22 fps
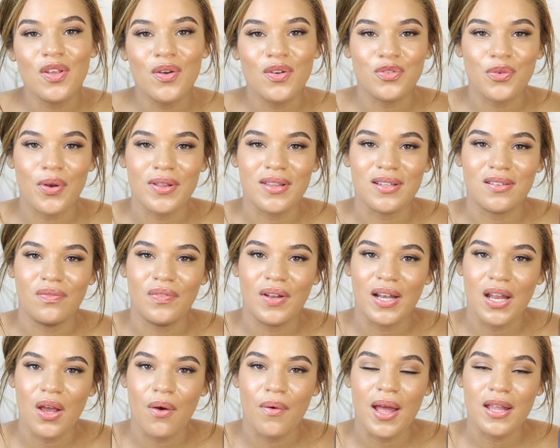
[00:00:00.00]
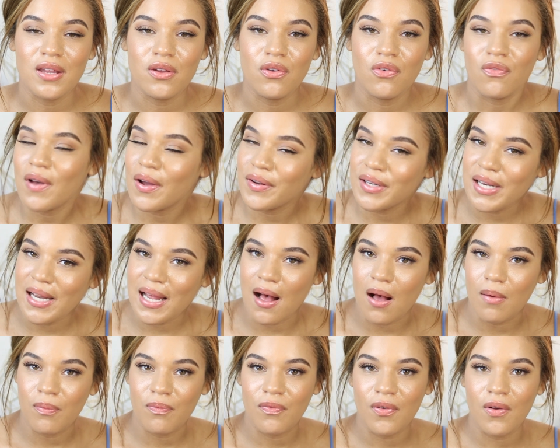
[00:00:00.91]
you enjoyed this video and you found it
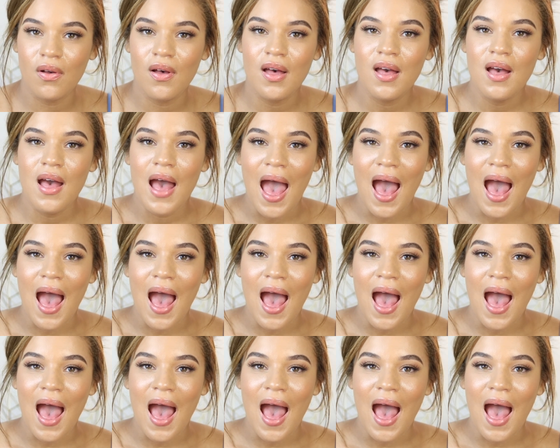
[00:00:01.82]
helpful.